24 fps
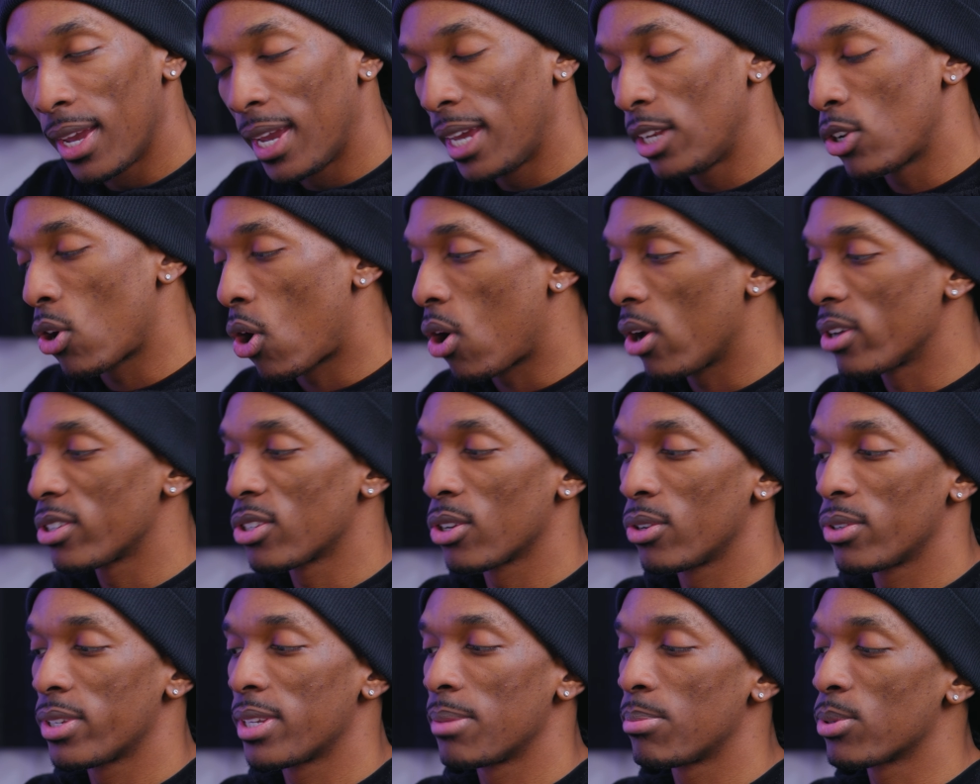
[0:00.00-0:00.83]
And
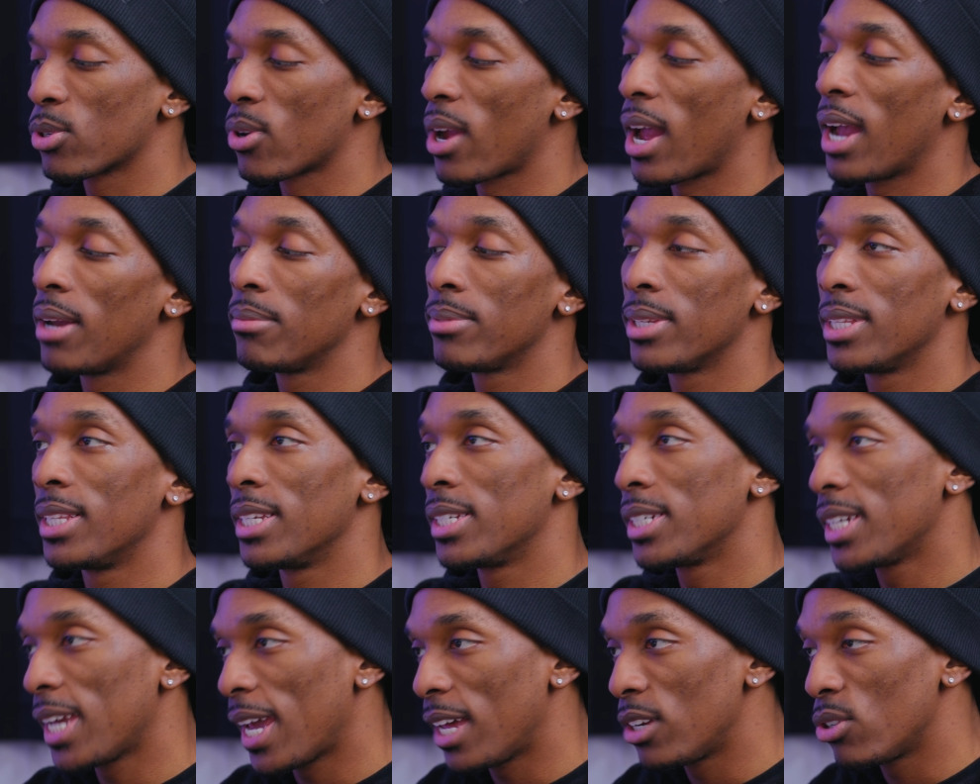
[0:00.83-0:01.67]
also subscribe to the
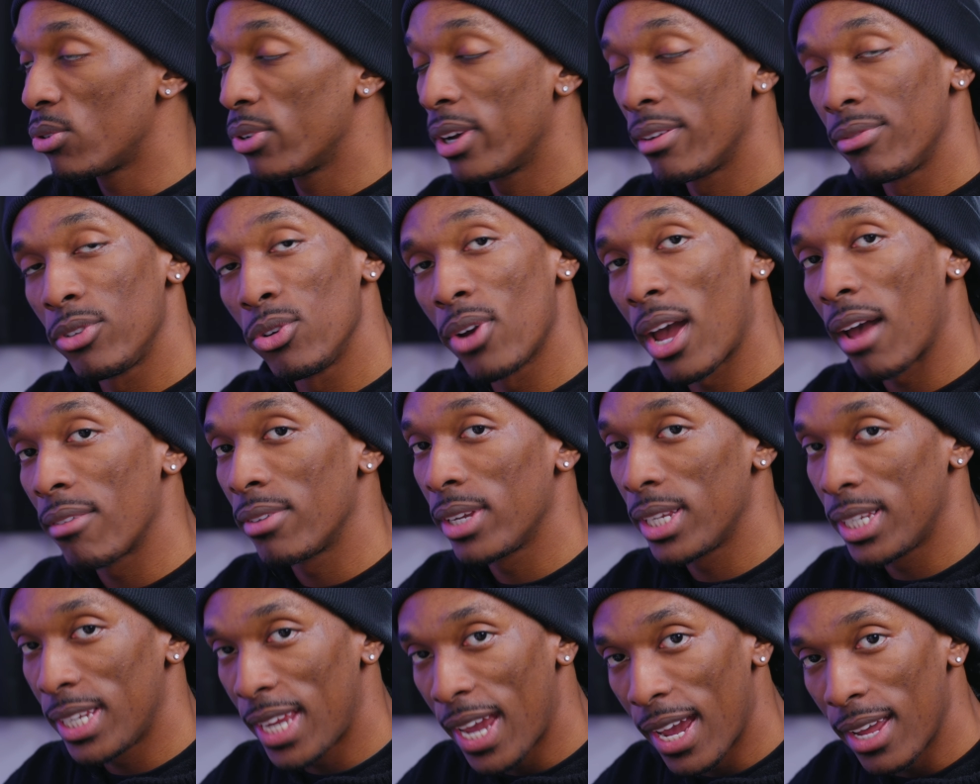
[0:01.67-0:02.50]
channel if you
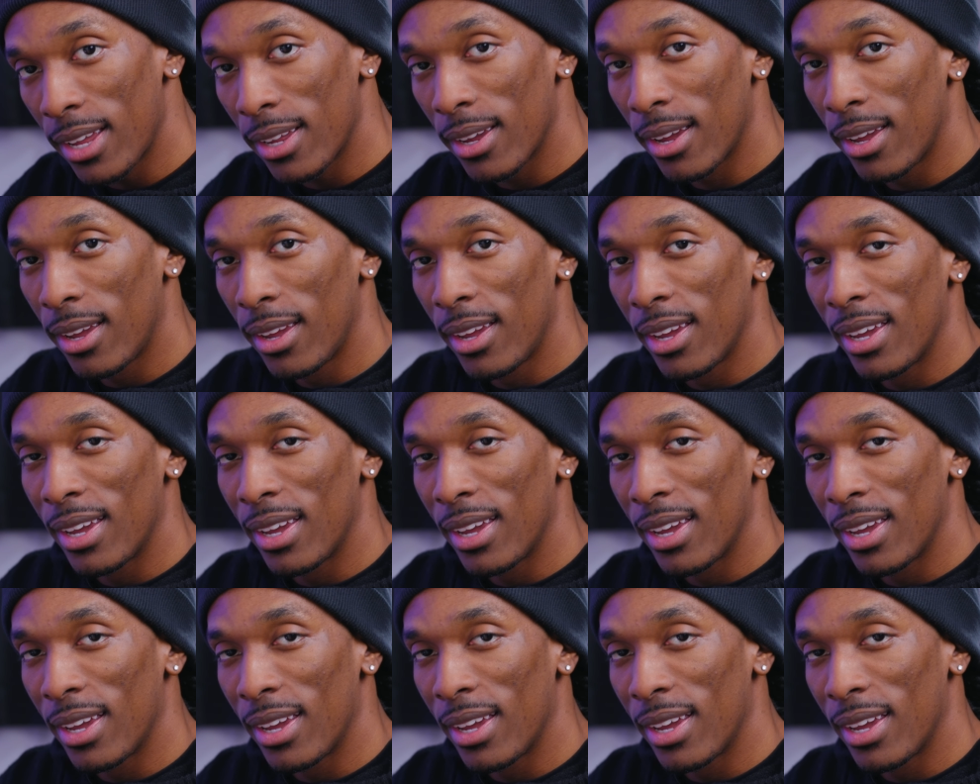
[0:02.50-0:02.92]
haven't yet.